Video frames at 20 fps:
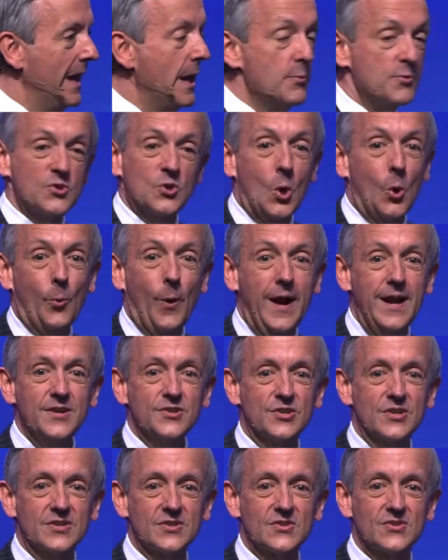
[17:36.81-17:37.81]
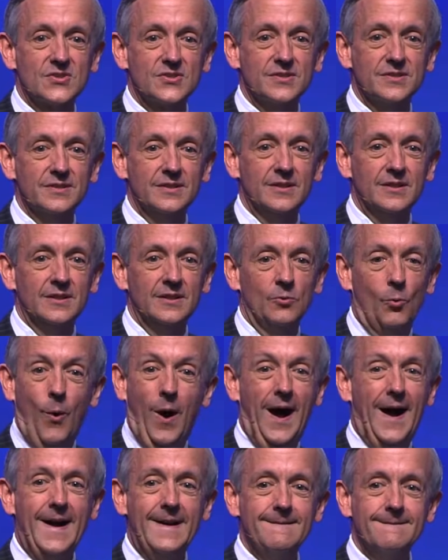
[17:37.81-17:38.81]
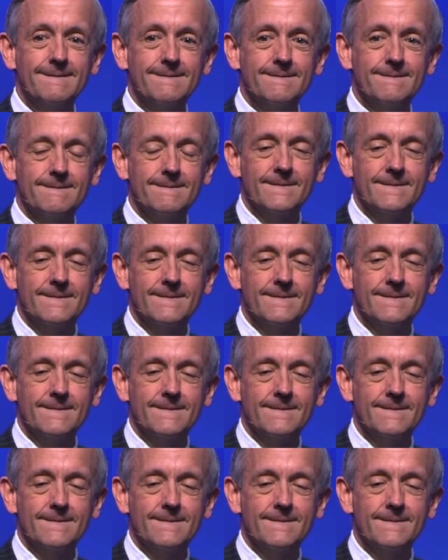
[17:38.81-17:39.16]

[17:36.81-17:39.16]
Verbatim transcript: He was courageous. Why?